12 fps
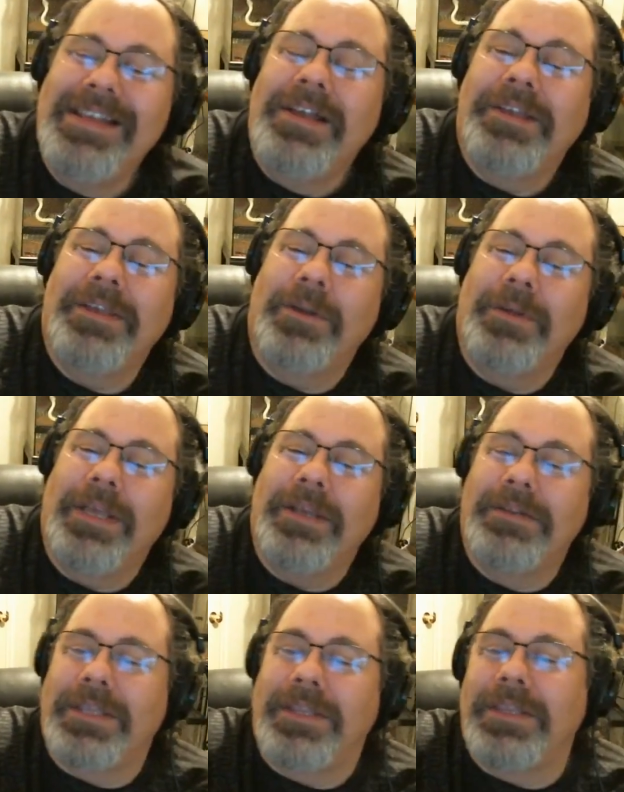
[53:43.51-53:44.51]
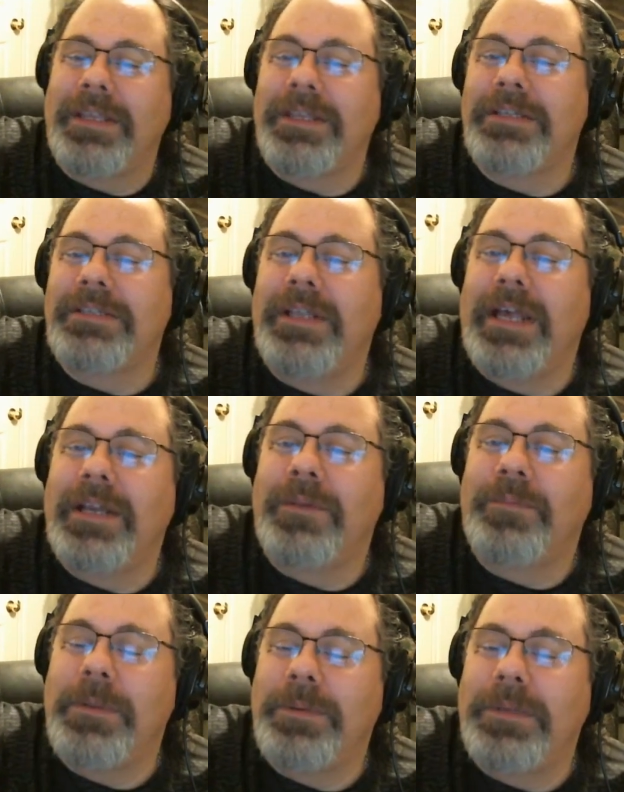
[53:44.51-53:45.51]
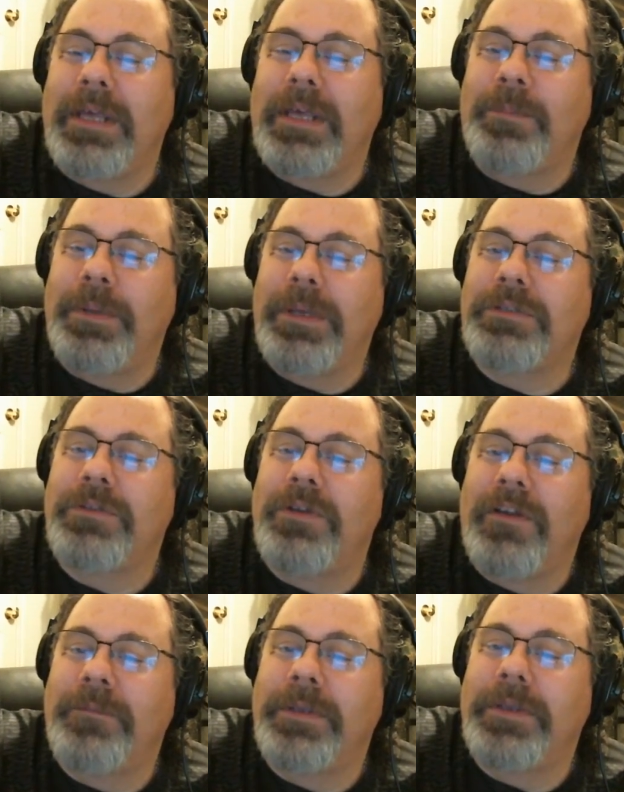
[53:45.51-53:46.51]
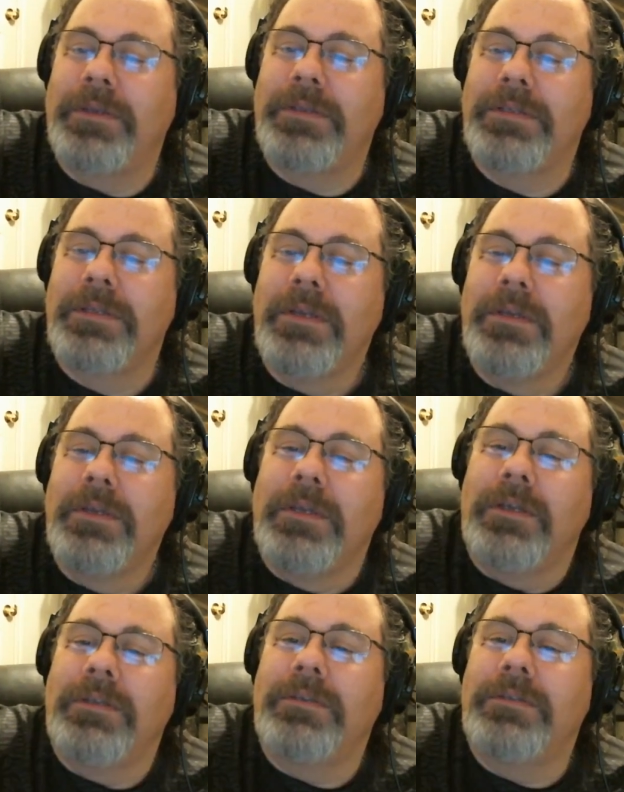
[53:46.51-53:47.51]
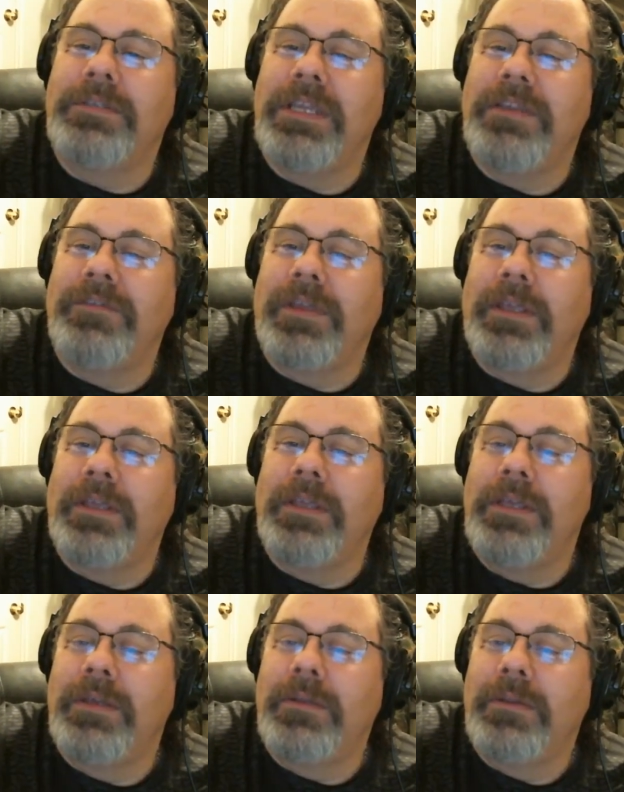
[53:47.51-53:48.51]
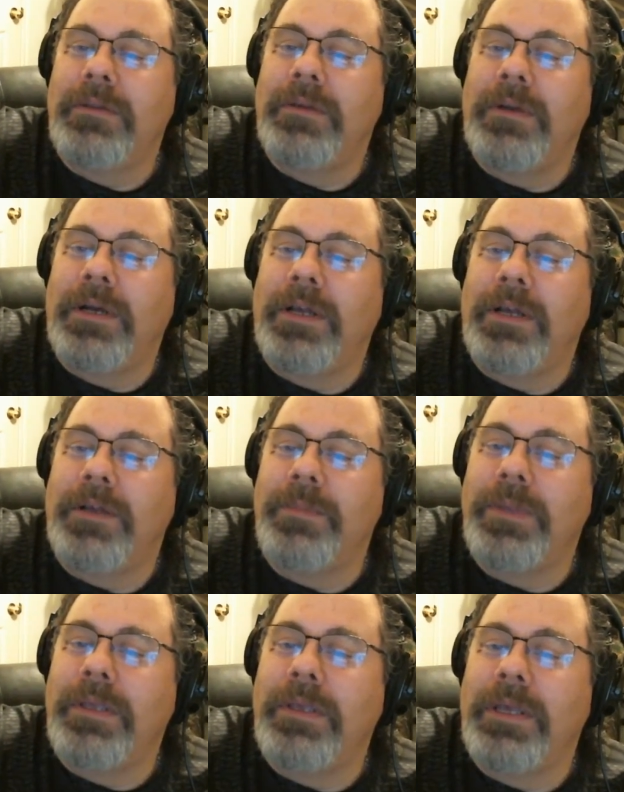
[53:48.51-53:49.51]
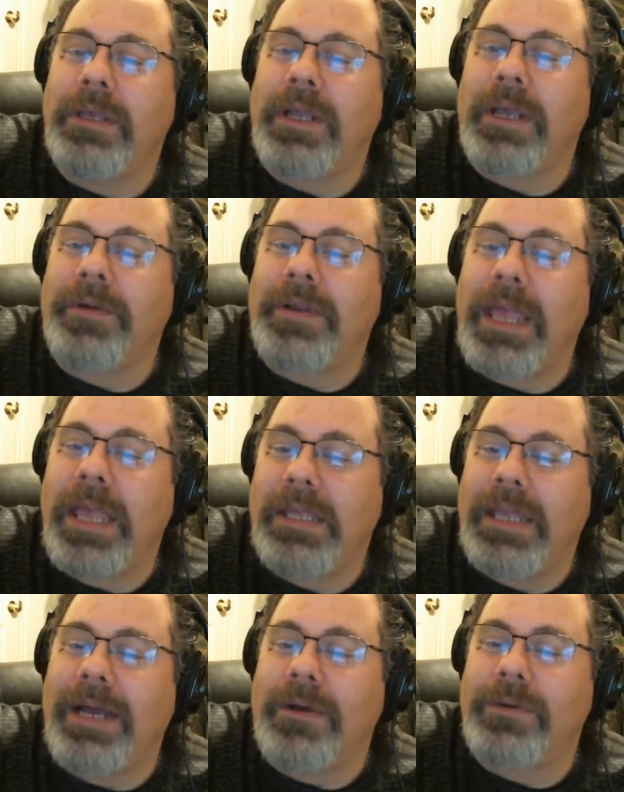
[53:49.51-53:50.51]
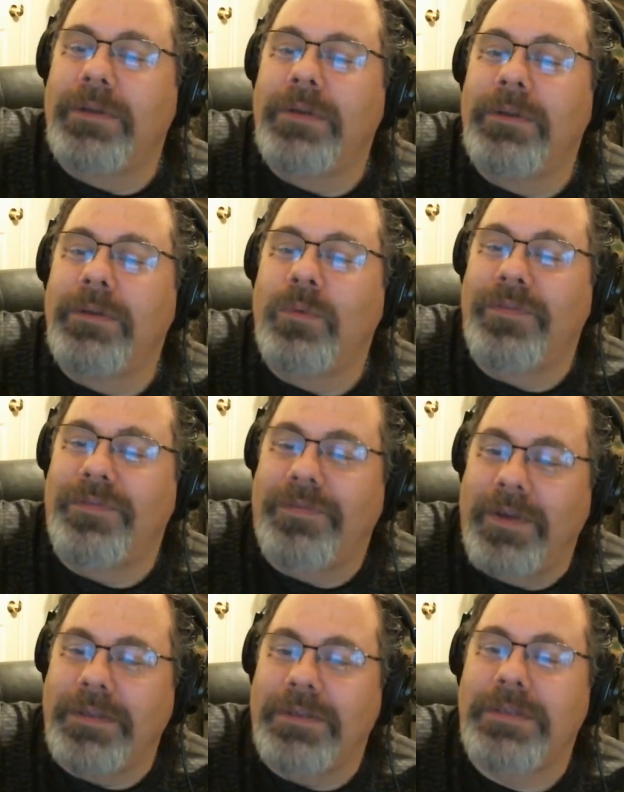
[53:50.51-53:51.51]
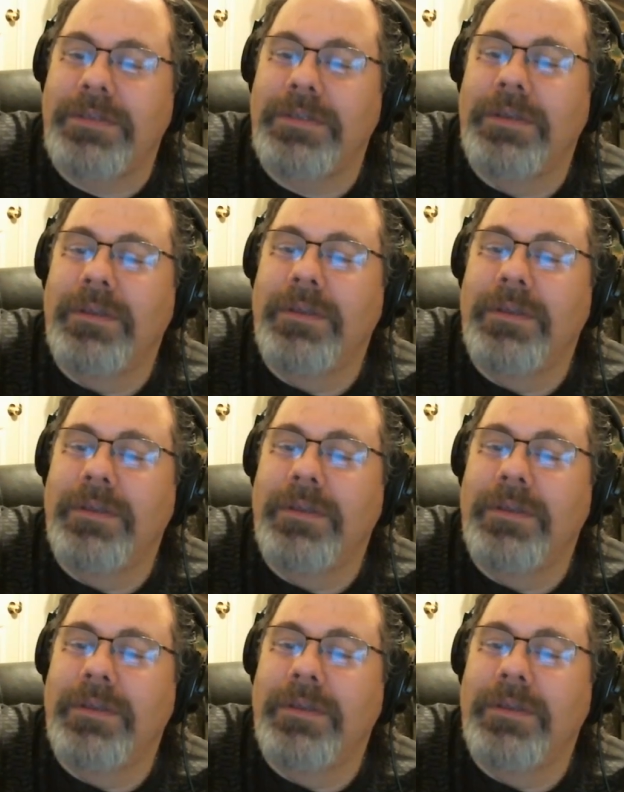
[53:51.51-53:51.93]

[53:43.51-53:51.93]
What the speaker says: Here's the thing. There's a lot of people that are pissed off because DV, me, and Eric hang out. We're friends.